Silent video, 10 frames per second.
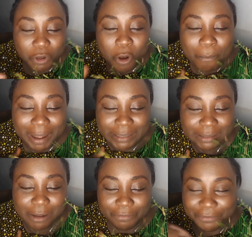on
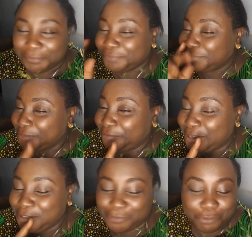myself
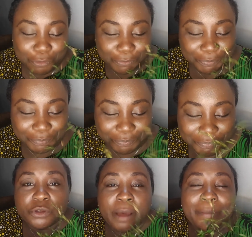first of all.
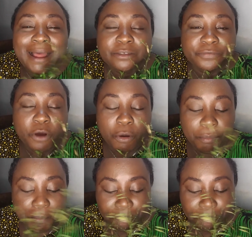So apart from